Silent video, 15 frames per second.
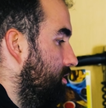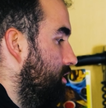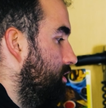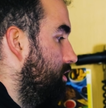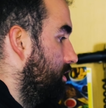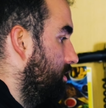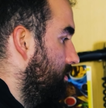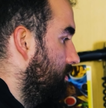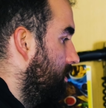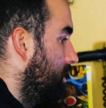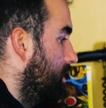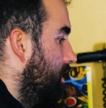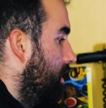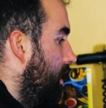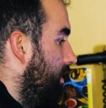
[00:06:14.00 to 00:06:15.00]
to do,
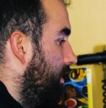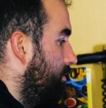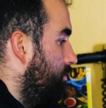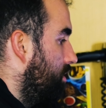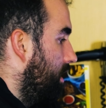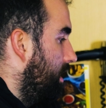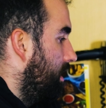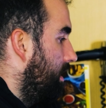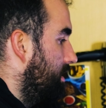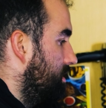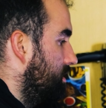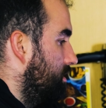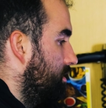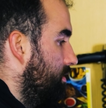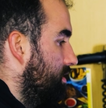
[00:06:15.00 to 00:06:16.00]
and then what I like
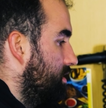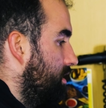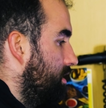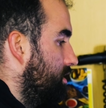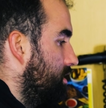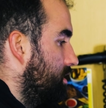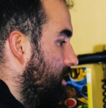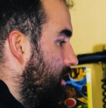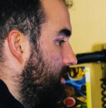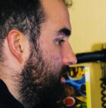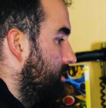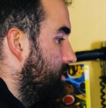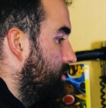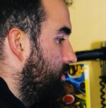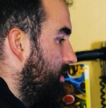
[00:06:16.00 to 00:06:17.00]
to do is I just like
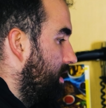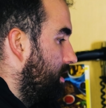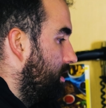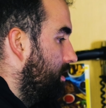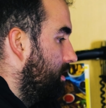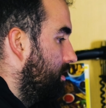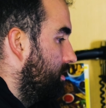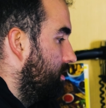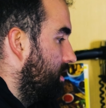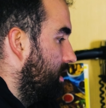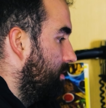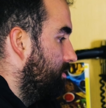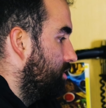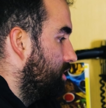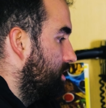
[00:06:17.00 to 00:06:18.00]
to tweak the
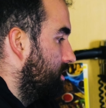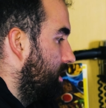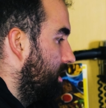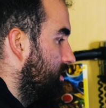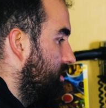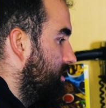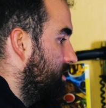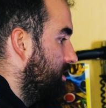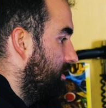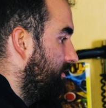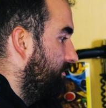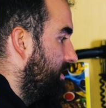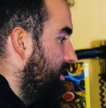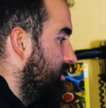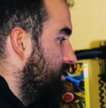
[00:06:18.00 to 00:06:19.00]
images as I see
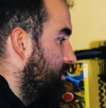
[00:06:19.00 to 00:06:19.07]
fit.